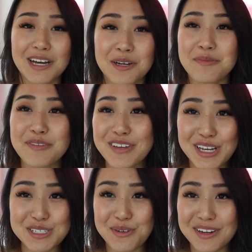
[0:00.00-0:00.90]
If you
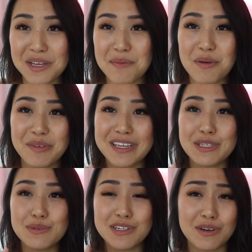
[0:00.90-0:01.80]
guys know anything about me,
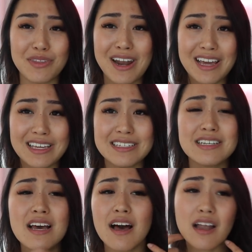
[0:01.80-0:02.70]
you would know that I eat
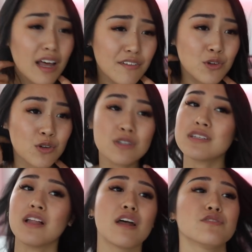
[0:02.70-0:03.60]
a lot of noodles,
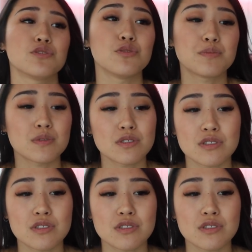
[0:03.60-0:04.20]
a lot of soups,